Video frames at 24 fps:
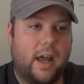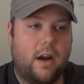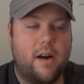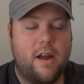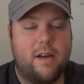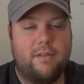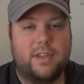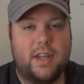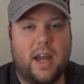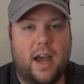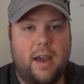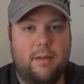I don't
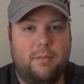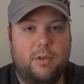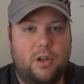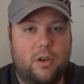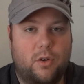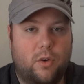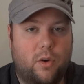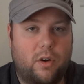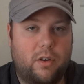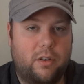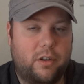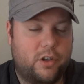have time to
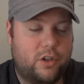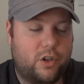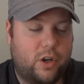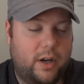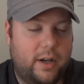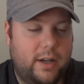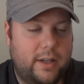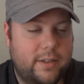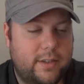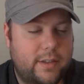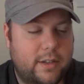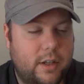do all the
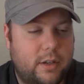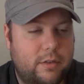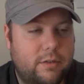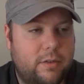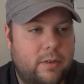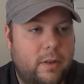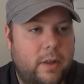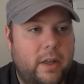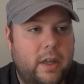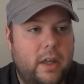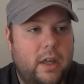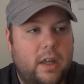trading
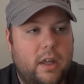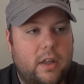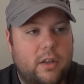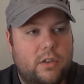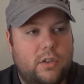stuff.